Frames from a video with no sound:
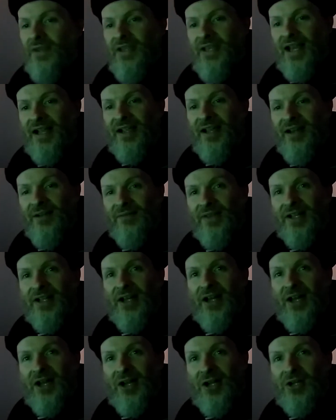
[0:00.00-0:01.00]
Yeah, kind of like
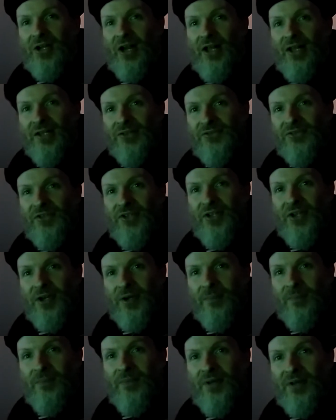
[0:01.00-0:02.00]
a
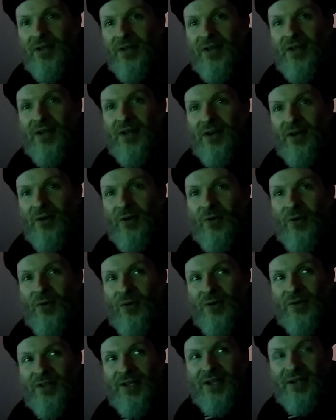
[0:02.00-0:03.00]
Colosseum
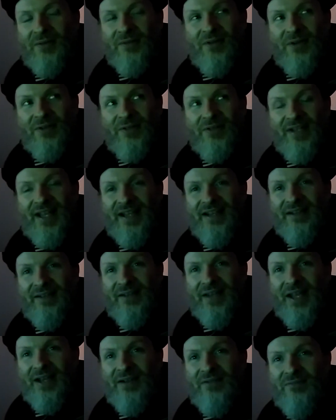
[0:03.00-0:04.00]
or like like
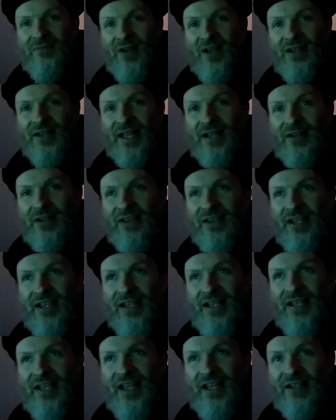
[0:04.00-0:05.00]
like like
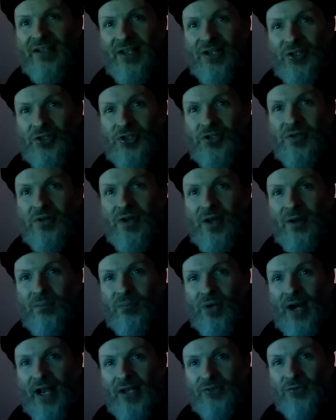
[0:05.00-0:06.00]
the English uh,
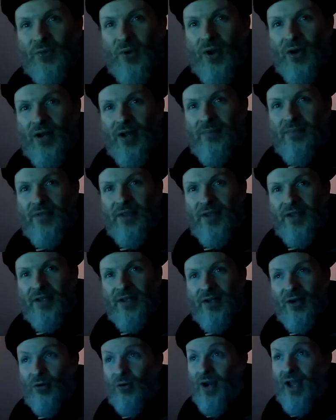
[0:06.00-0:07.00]
brass rock I'm
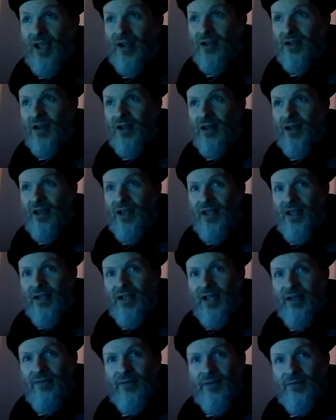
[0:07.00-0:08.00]
thinking or heck uh,
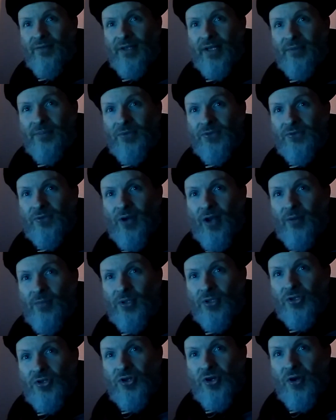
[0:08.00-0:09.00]
kind of even like Mr.
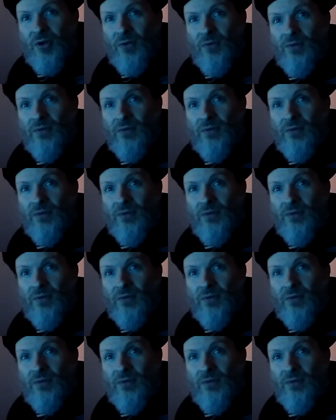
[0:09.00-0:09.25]
Albert show.